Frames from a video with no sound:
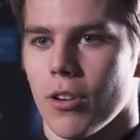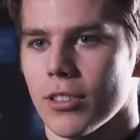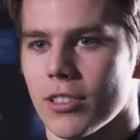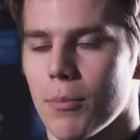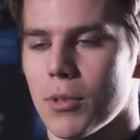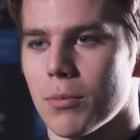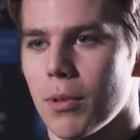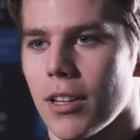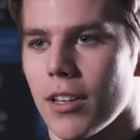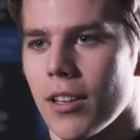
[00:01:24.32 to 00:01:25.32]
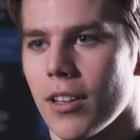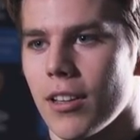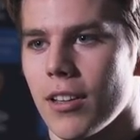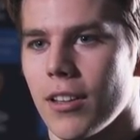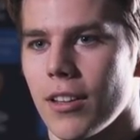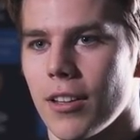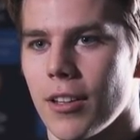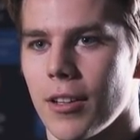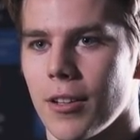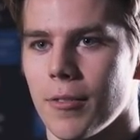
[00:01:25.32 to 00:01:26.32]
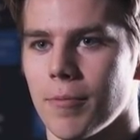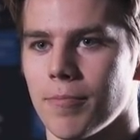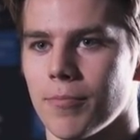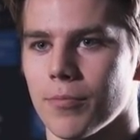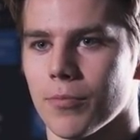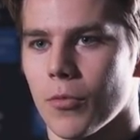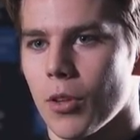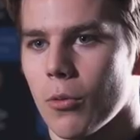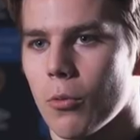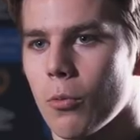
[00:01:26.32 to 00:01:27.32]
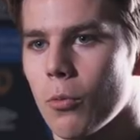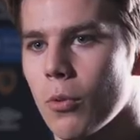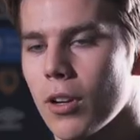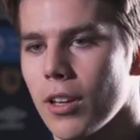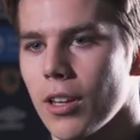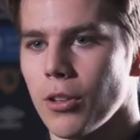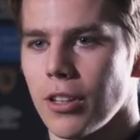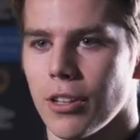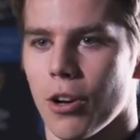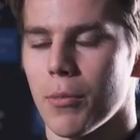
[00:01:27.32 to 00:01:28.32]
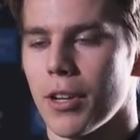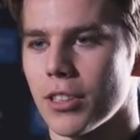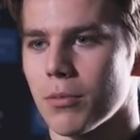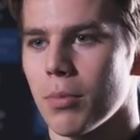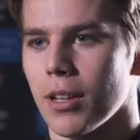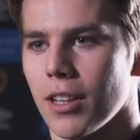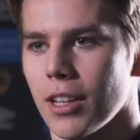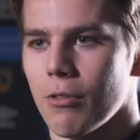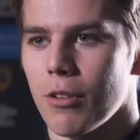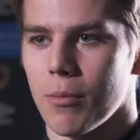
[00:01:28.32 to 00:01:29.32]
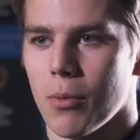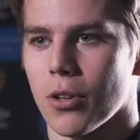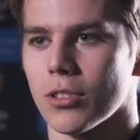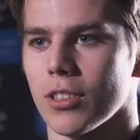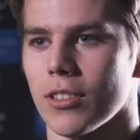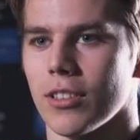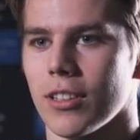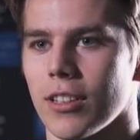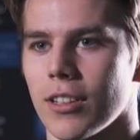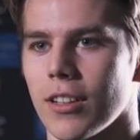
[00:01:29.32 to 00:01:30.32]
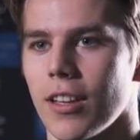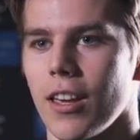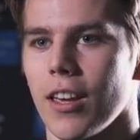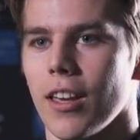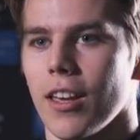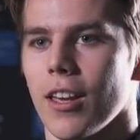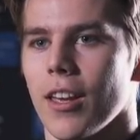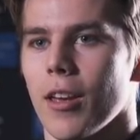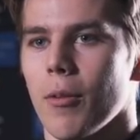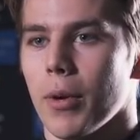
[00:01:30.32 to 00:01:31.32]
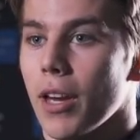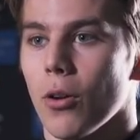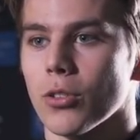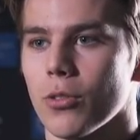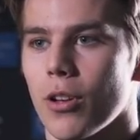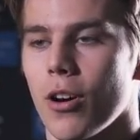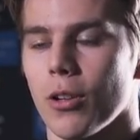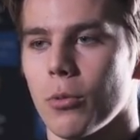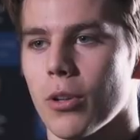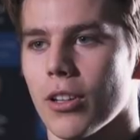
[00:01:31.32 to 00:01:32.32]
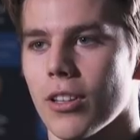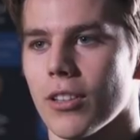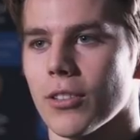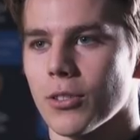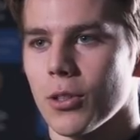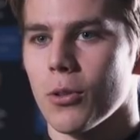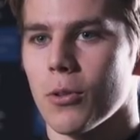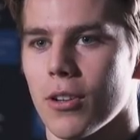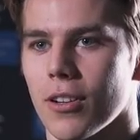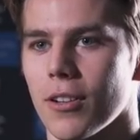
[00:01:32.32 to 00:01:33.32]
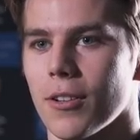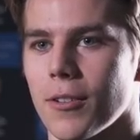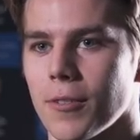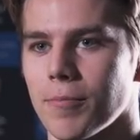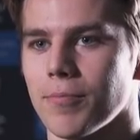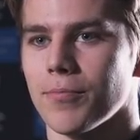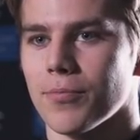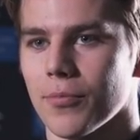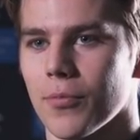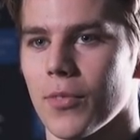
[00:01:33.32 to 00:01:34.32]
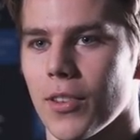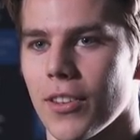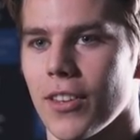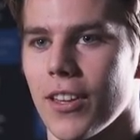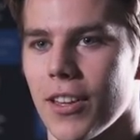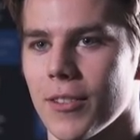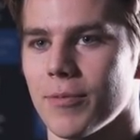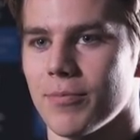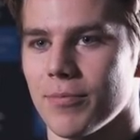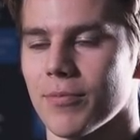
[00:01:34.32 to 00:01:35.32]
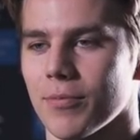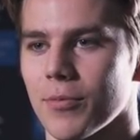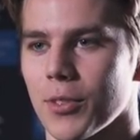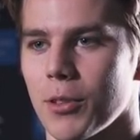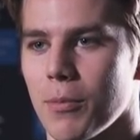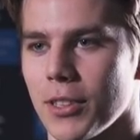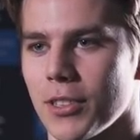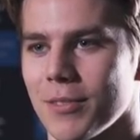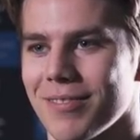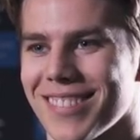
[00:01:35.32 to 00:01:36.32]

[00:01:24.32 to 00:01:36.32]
established play um, where you need a combination play and run the box and uh, but yeah, also the hard work. So um, yeah, good match.